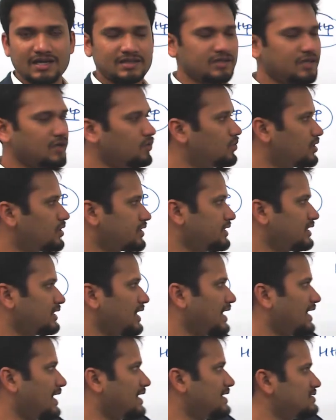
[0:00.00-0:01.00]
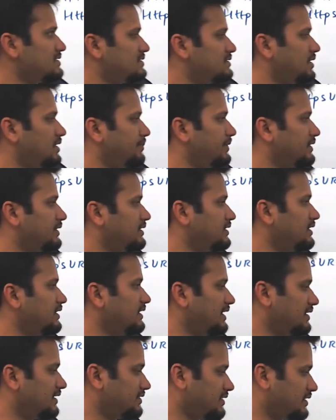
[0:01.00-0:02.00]
networking has a method
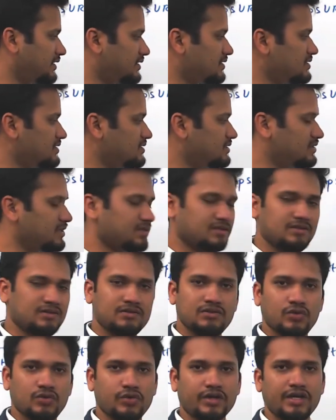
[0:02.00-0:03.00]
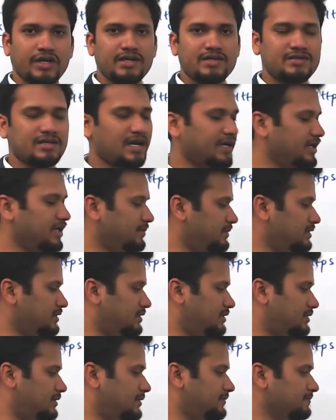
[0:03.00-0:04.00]
that returns this, okay, static
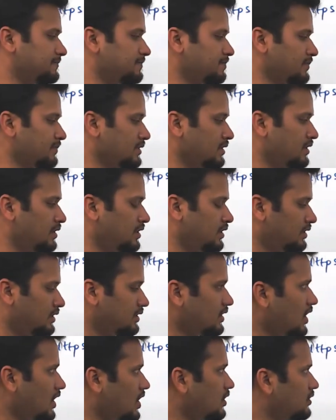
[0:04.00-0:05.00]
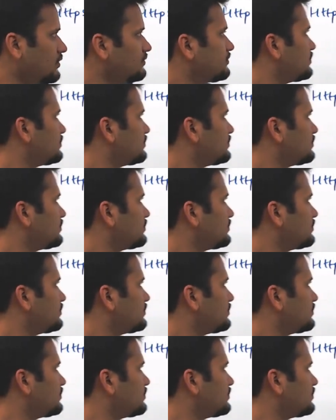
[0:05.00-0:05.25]
method. Now